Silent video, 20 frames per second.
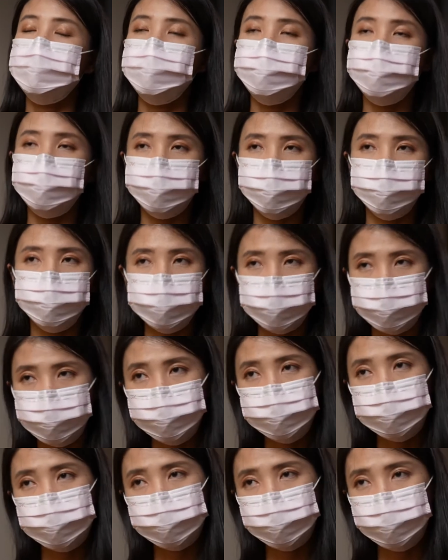several
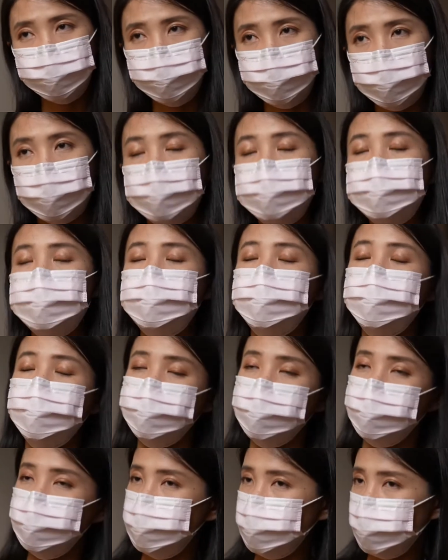centers in the US and
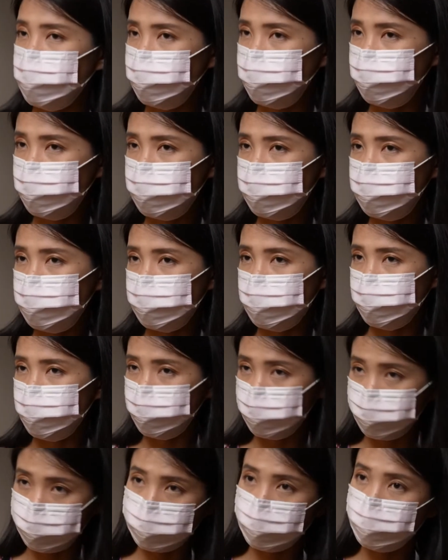several centers
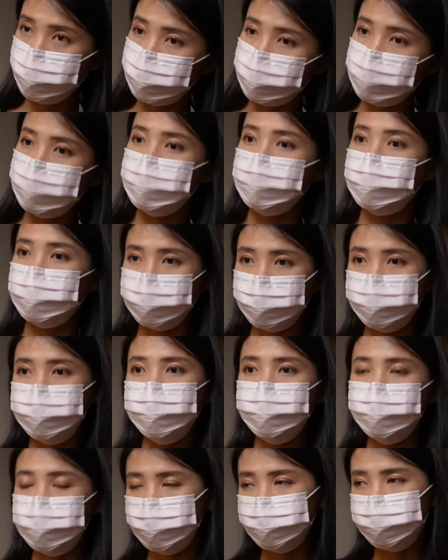in Europe, and
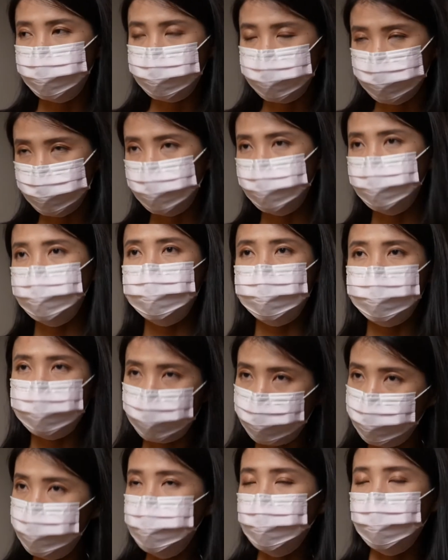also several centers in
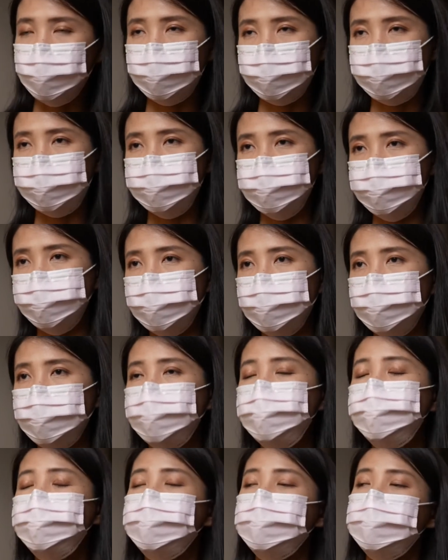Asia as
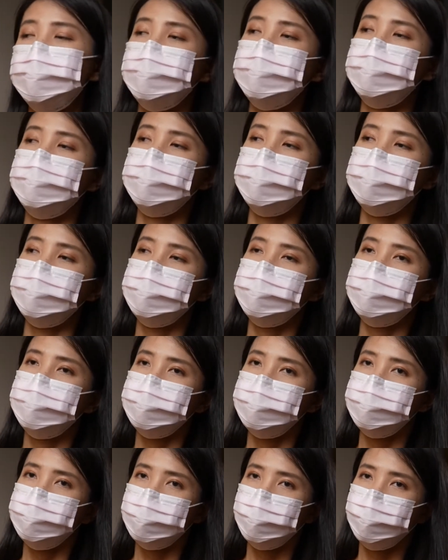well.
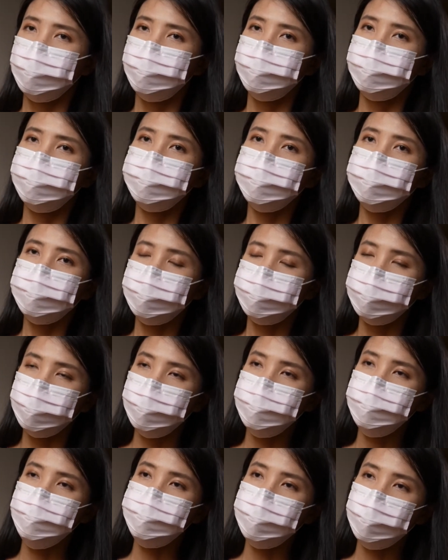Um, the
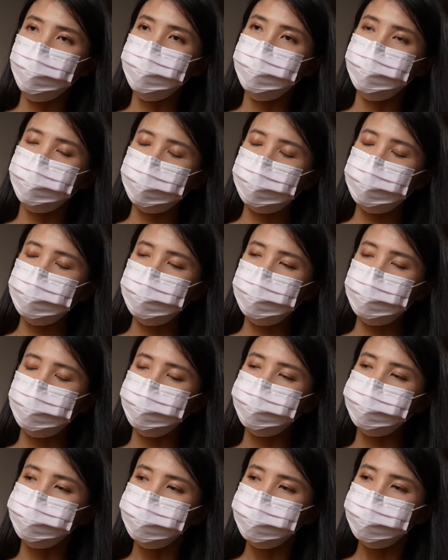patient
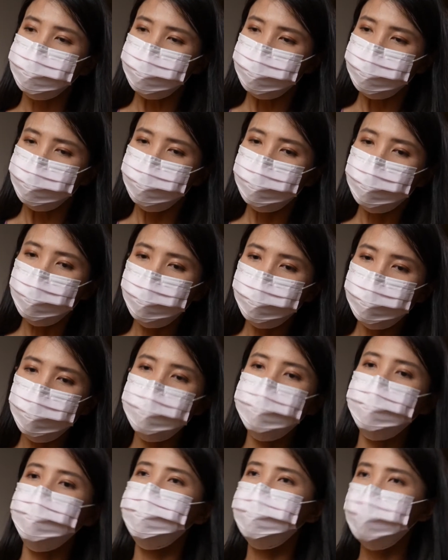population
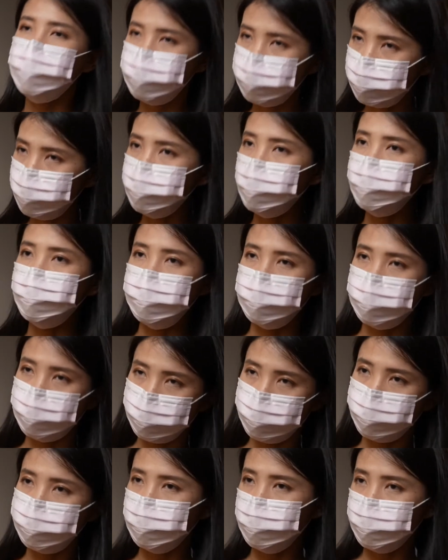were different than what was
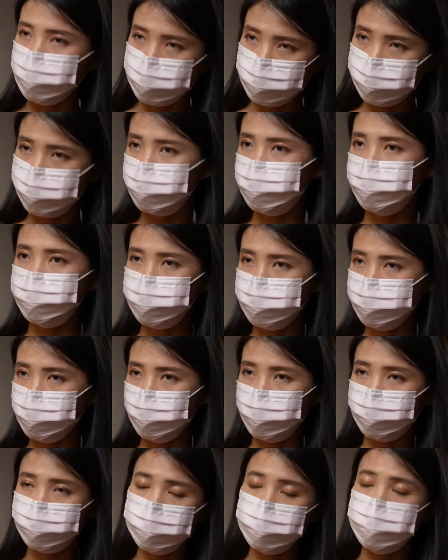included in clinical
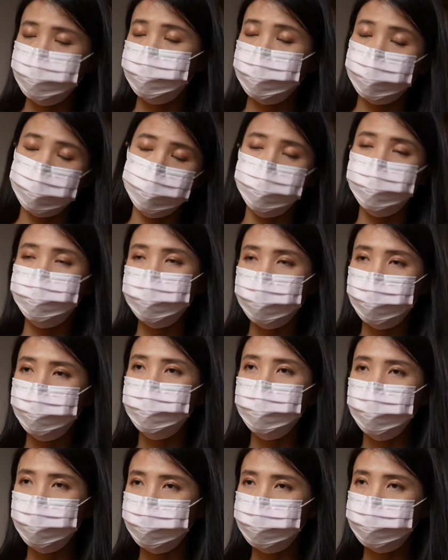trials, but in the
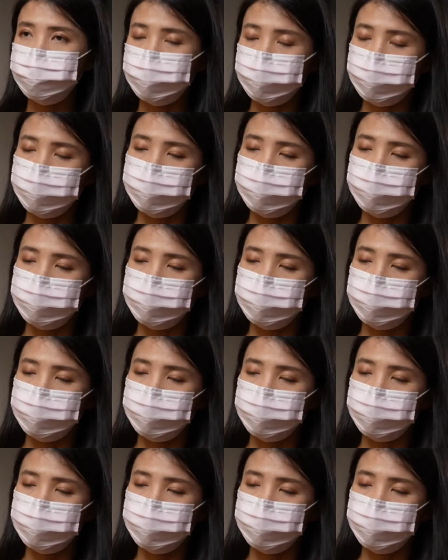real world,